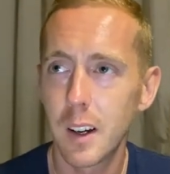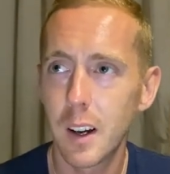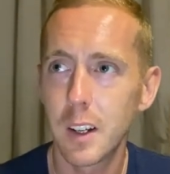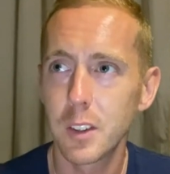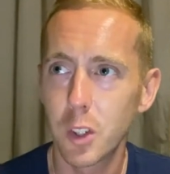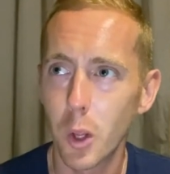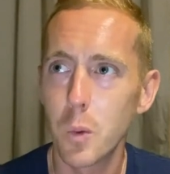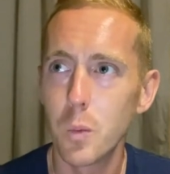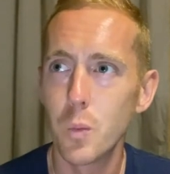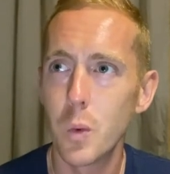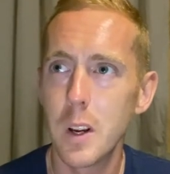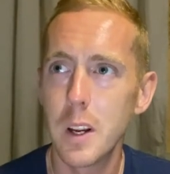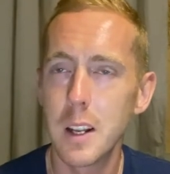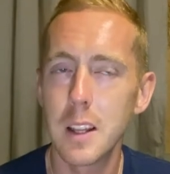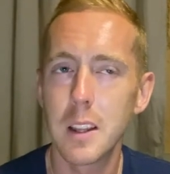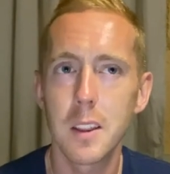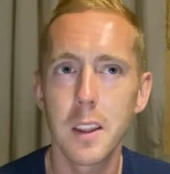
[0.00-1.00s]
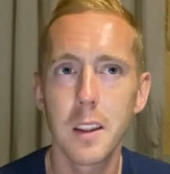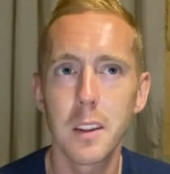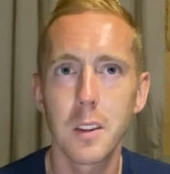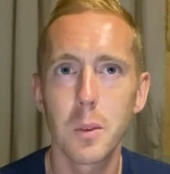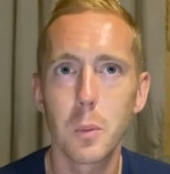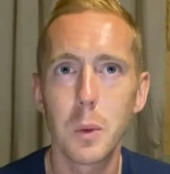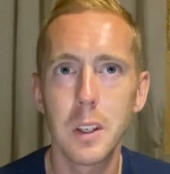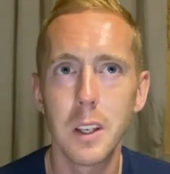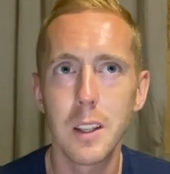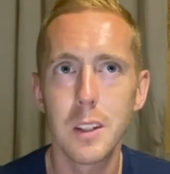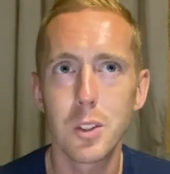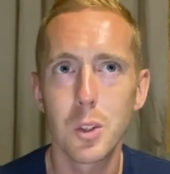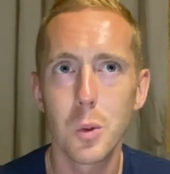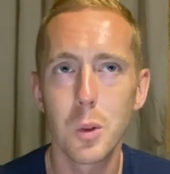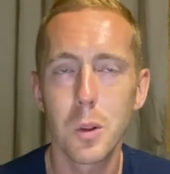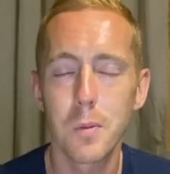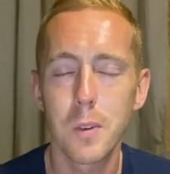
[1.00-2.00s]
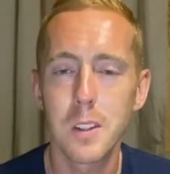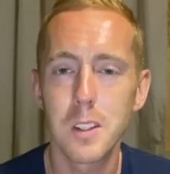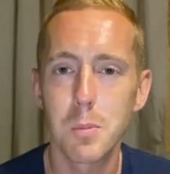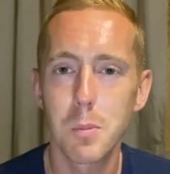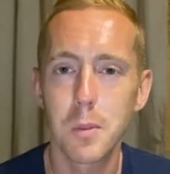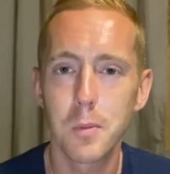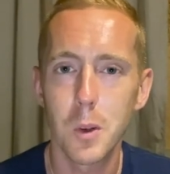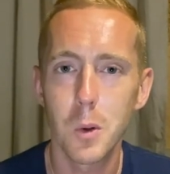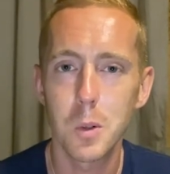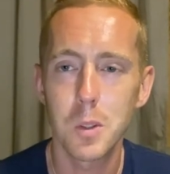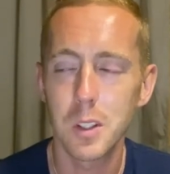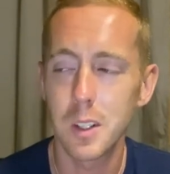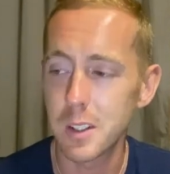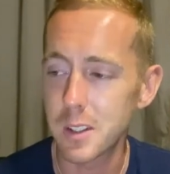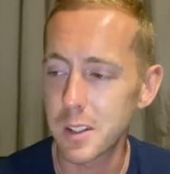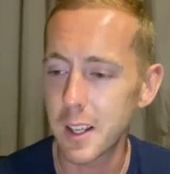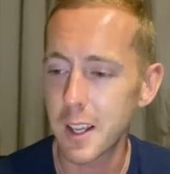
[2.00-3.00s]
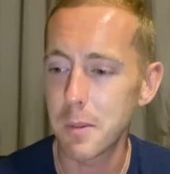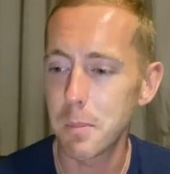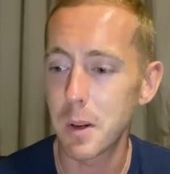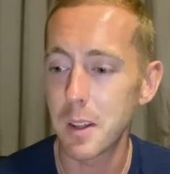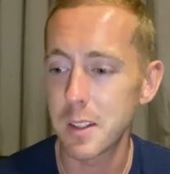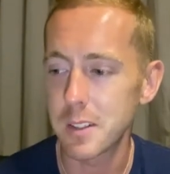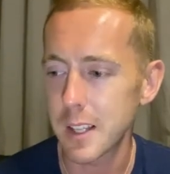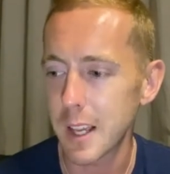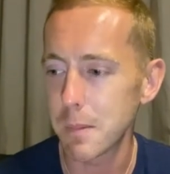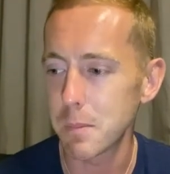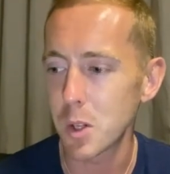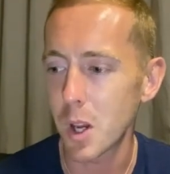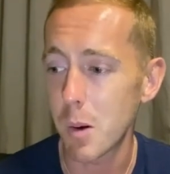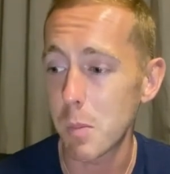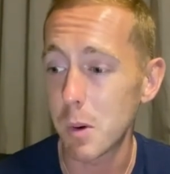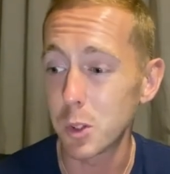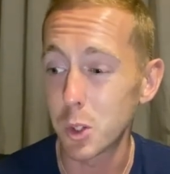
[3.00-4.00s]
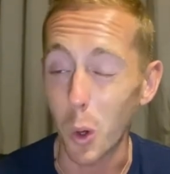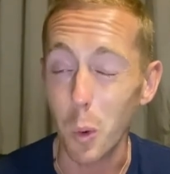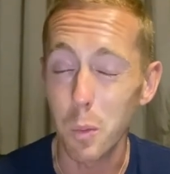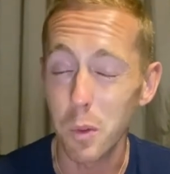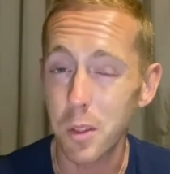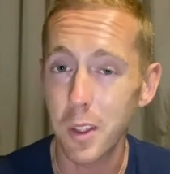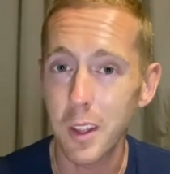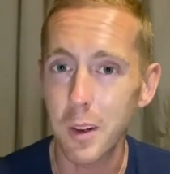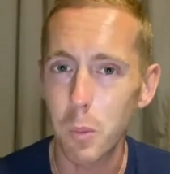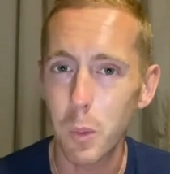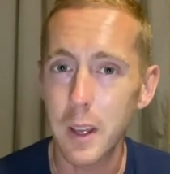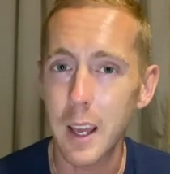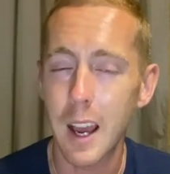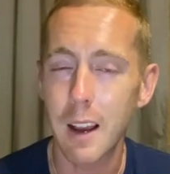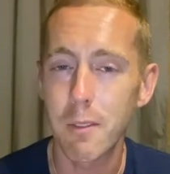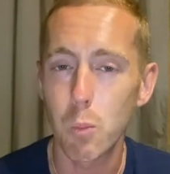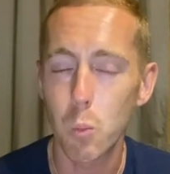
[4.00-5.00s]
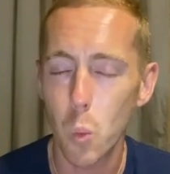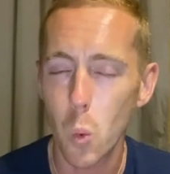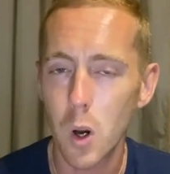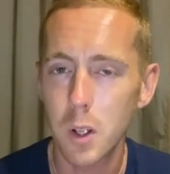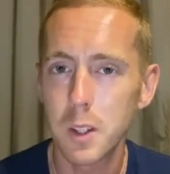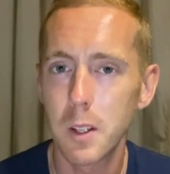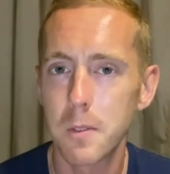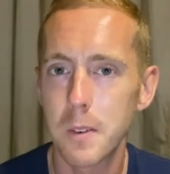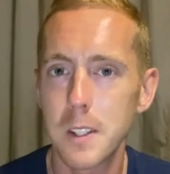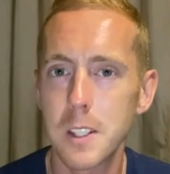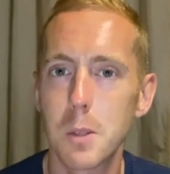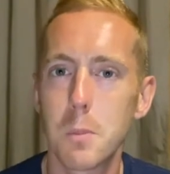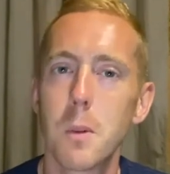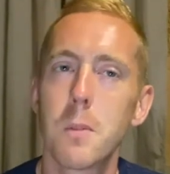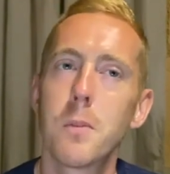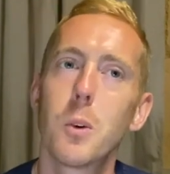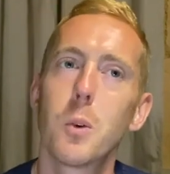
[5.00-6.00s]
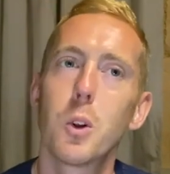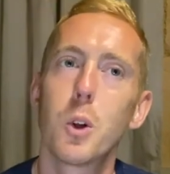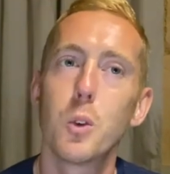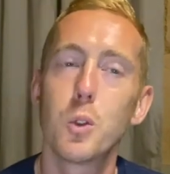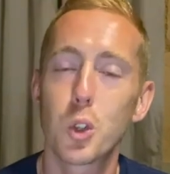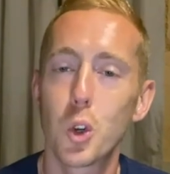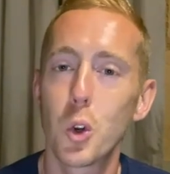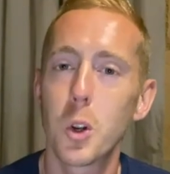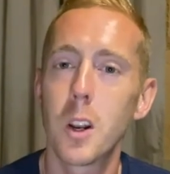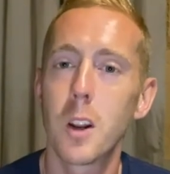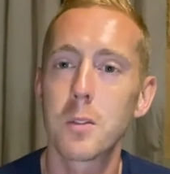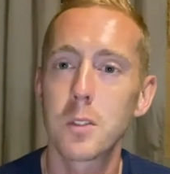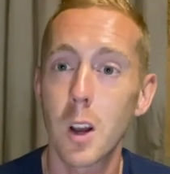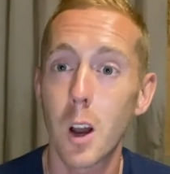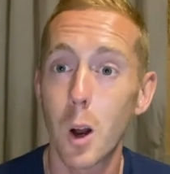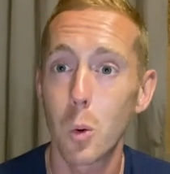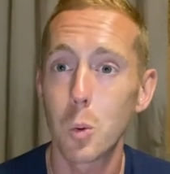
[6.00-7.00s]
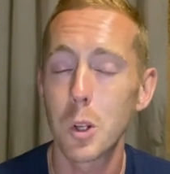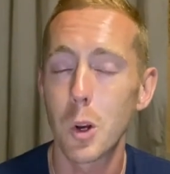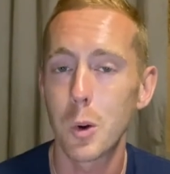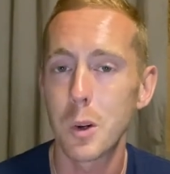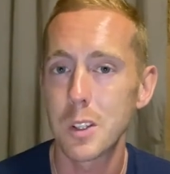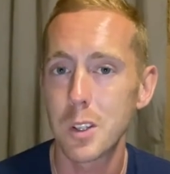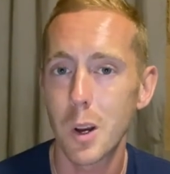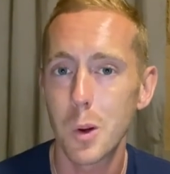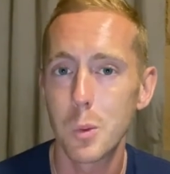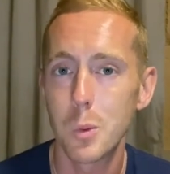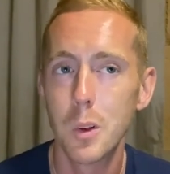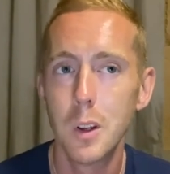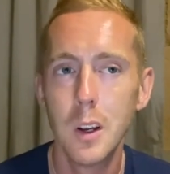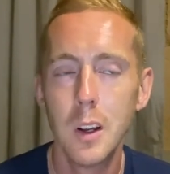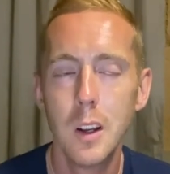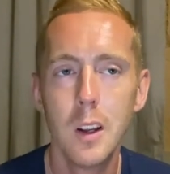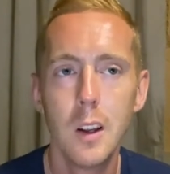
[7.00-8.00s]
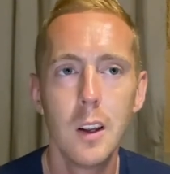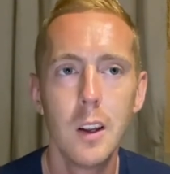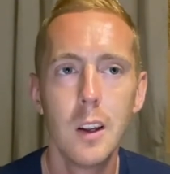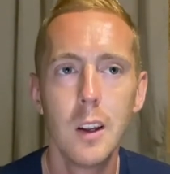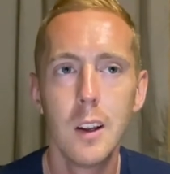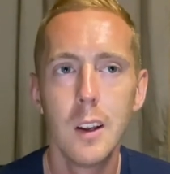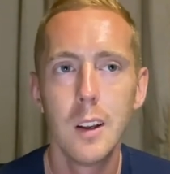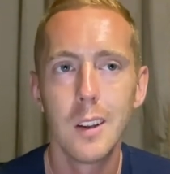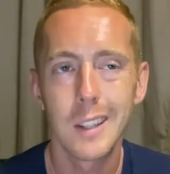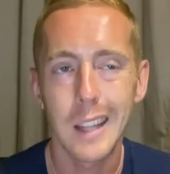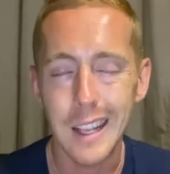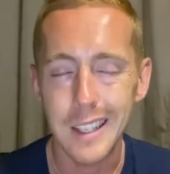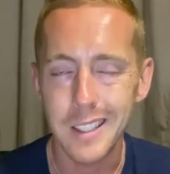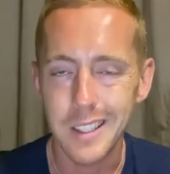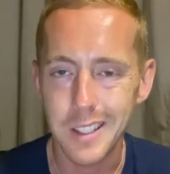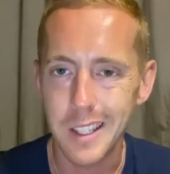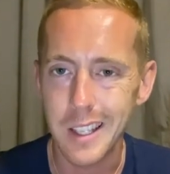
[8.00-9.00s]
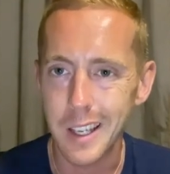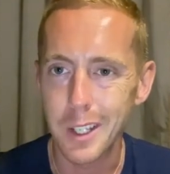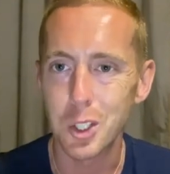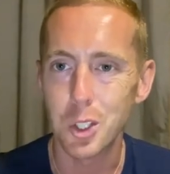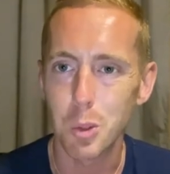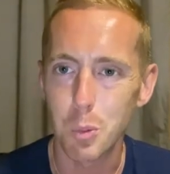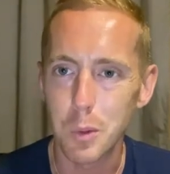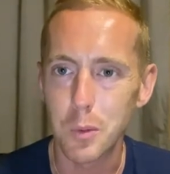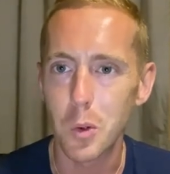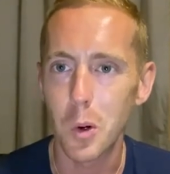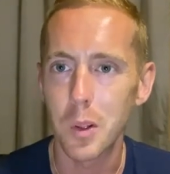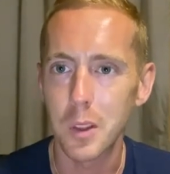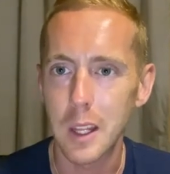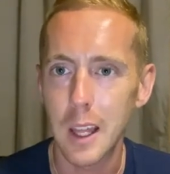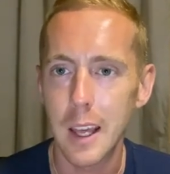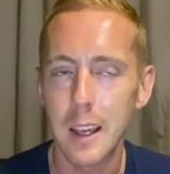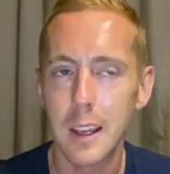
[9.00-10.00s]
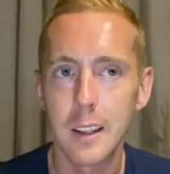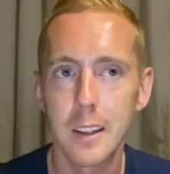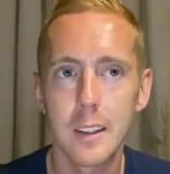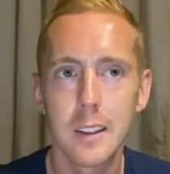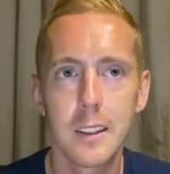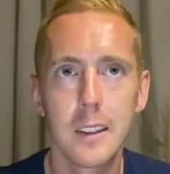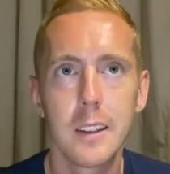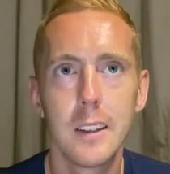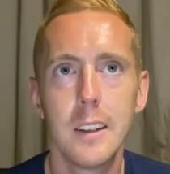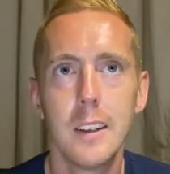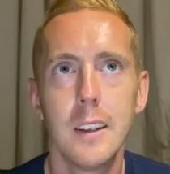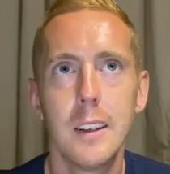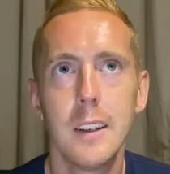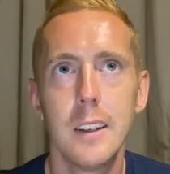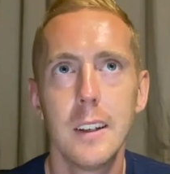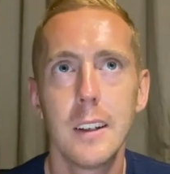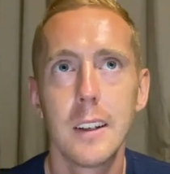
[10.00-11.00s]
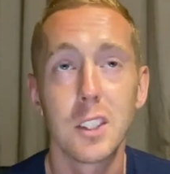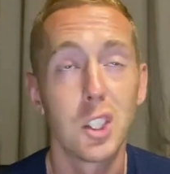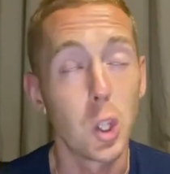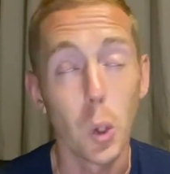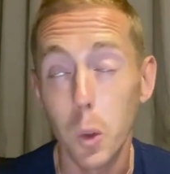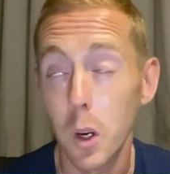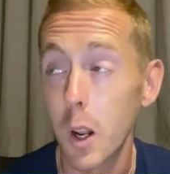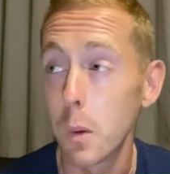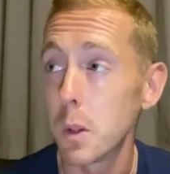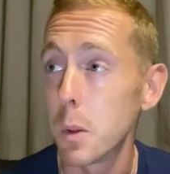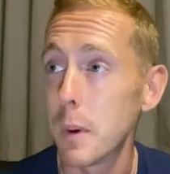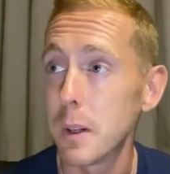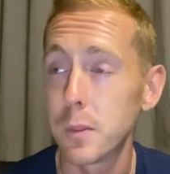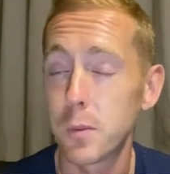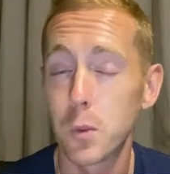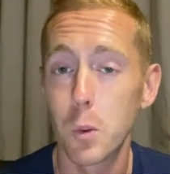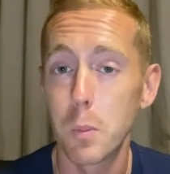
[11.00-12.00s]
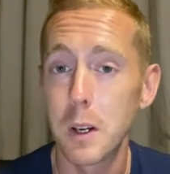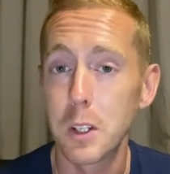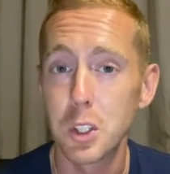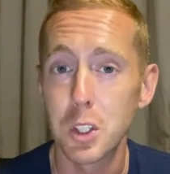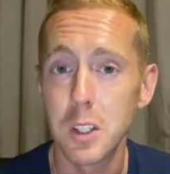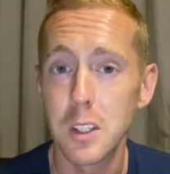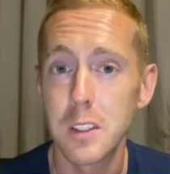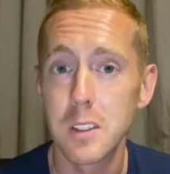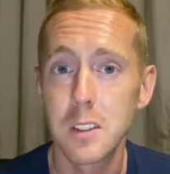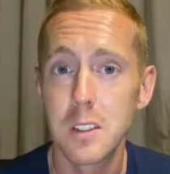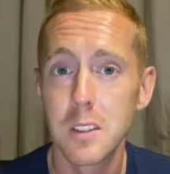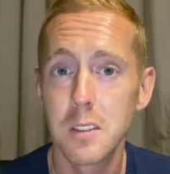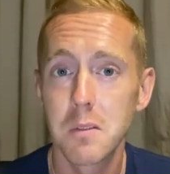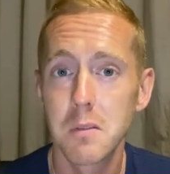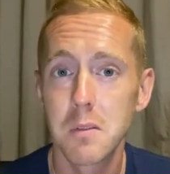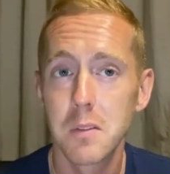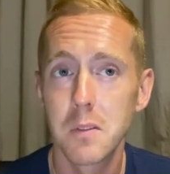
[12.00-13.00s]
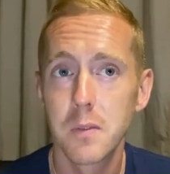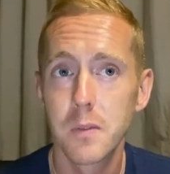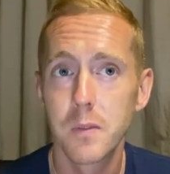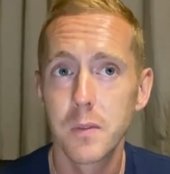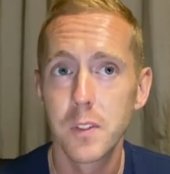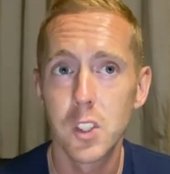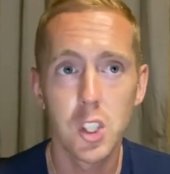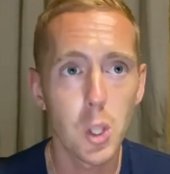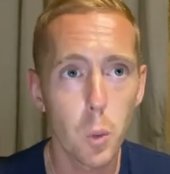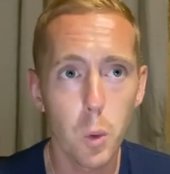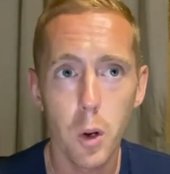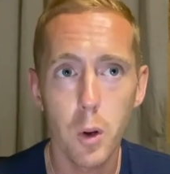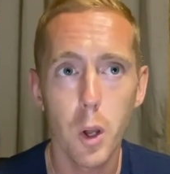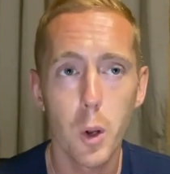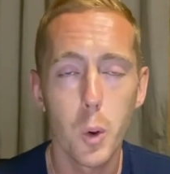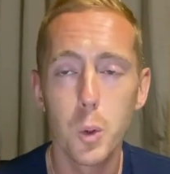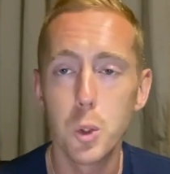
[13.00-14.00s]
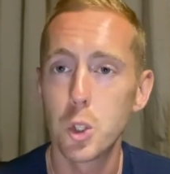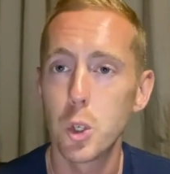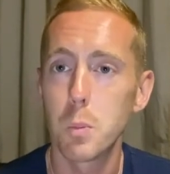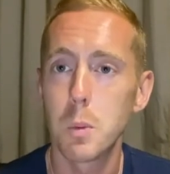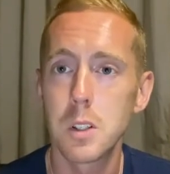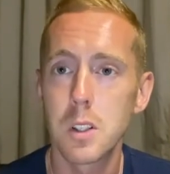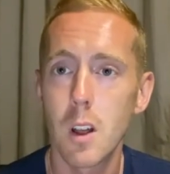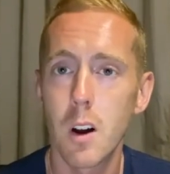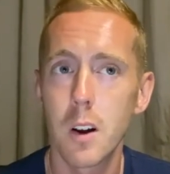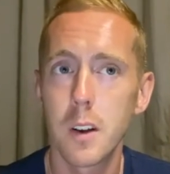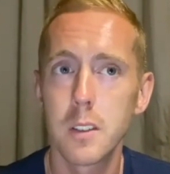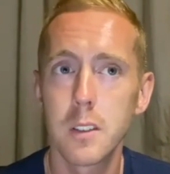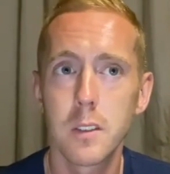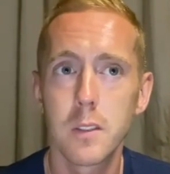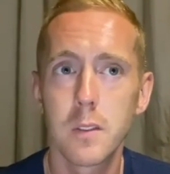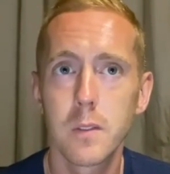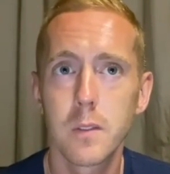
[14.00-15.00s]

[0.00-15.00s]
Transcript: I don't really think that we need two defensive midfielders in this team, but at the same time, I don't think we have one defensive midfielder who's good enough to hold it on his own. That's the issue we've got there. Still don't know what the best formation is. Still don't know who should be starting.